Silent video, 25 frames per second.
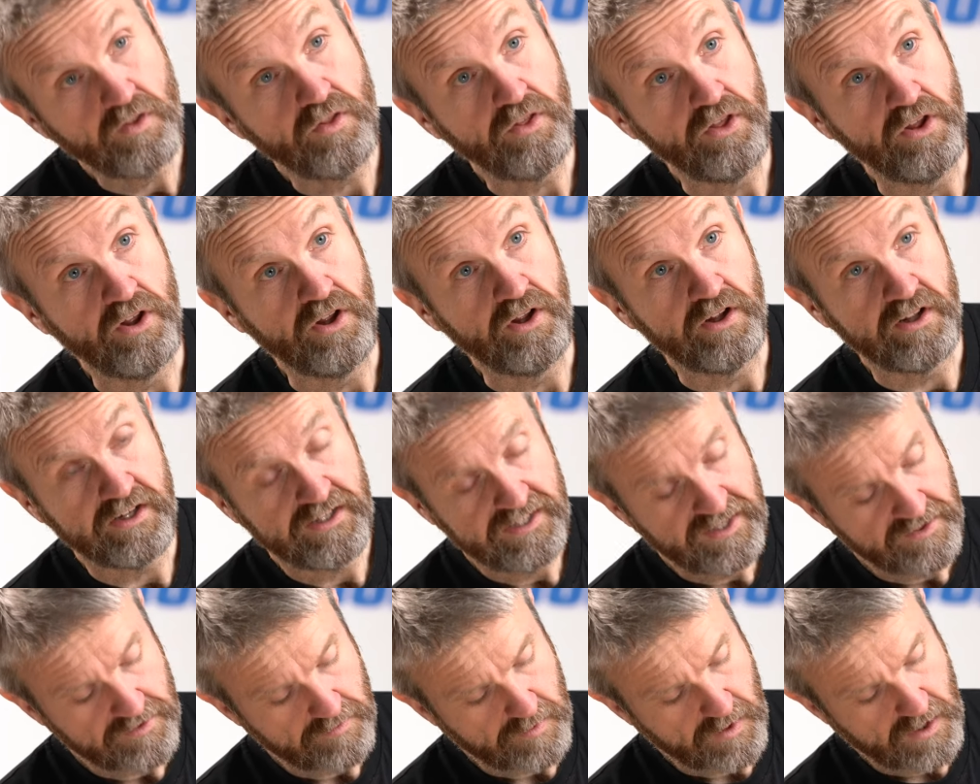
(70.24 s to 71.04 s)
The
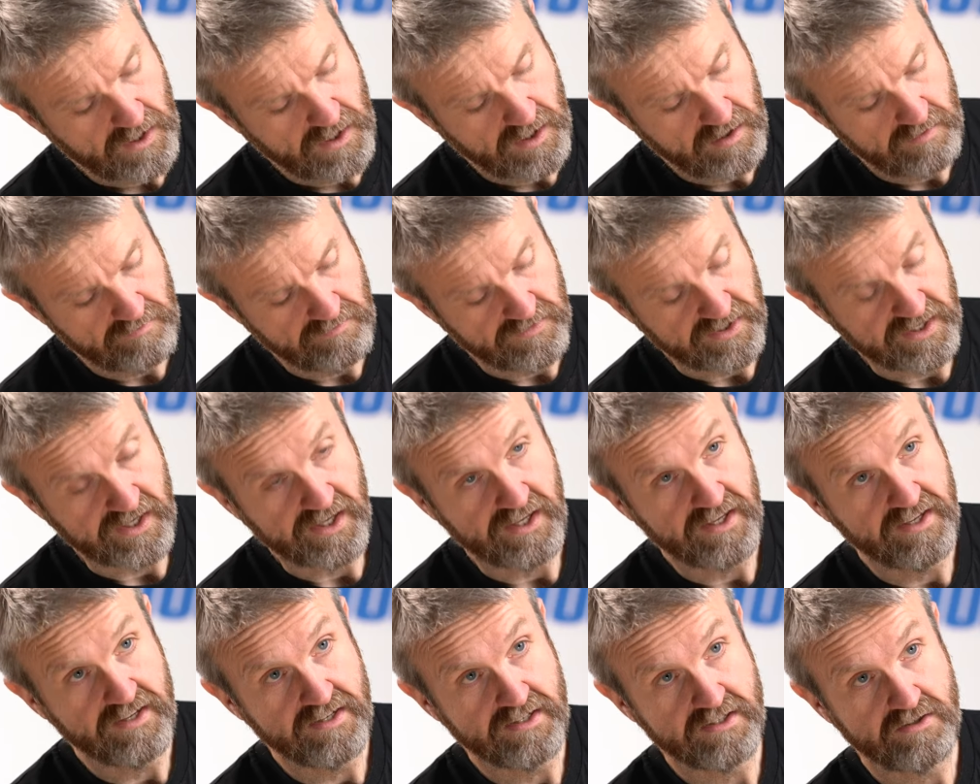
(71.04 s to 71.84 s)
leather palm
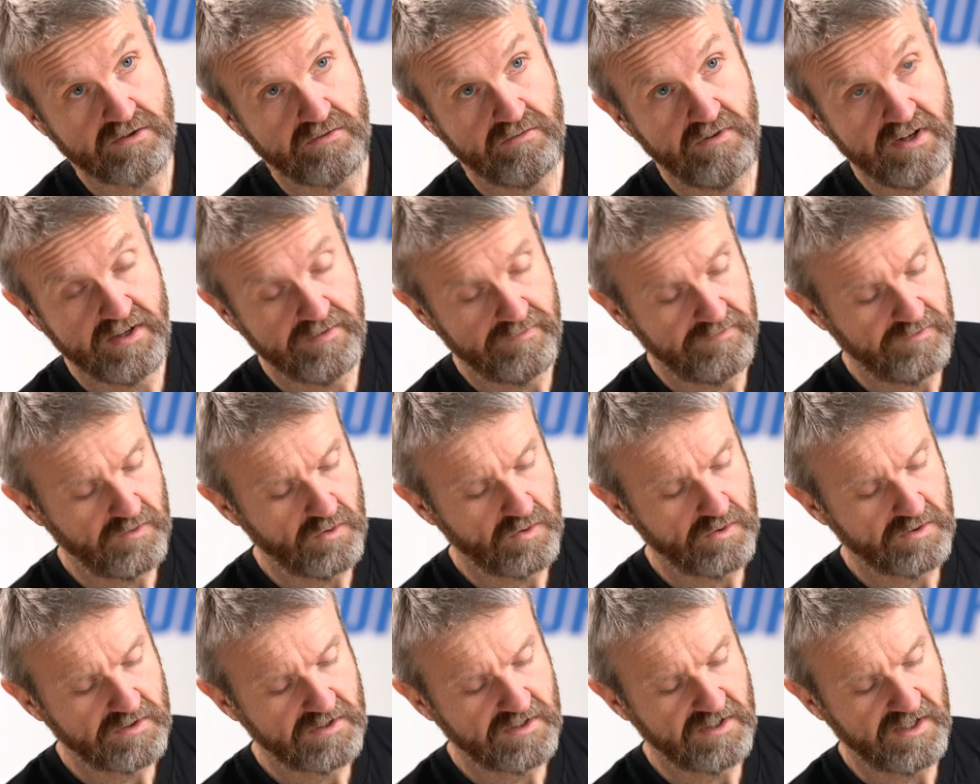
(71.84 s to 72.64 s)
is
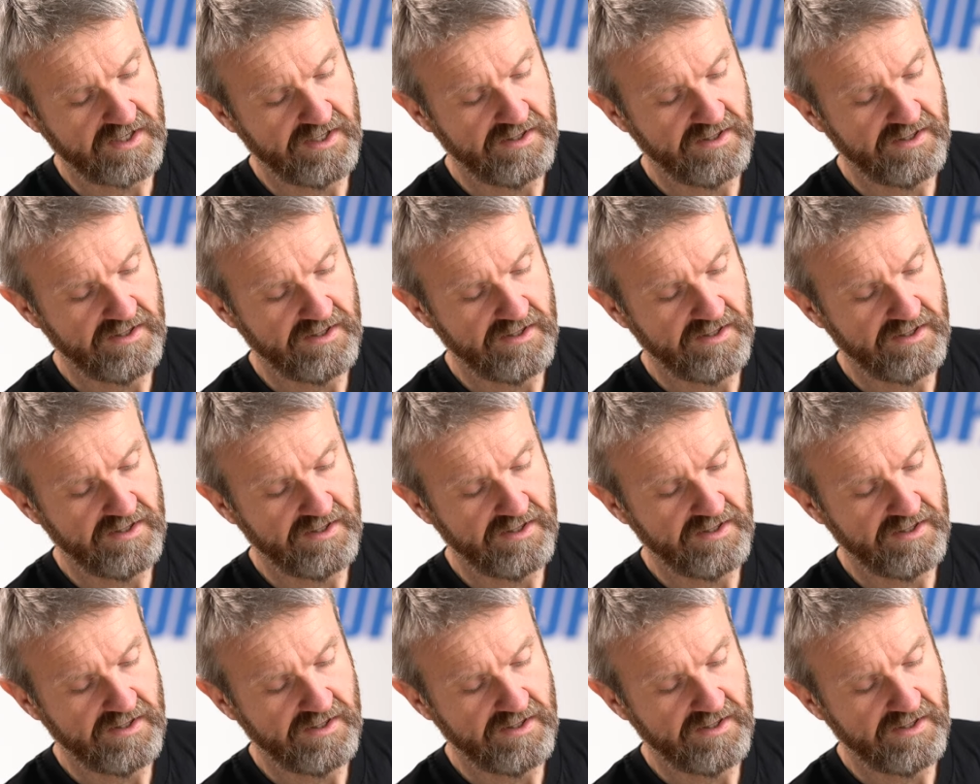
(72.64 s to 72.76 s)
reinforced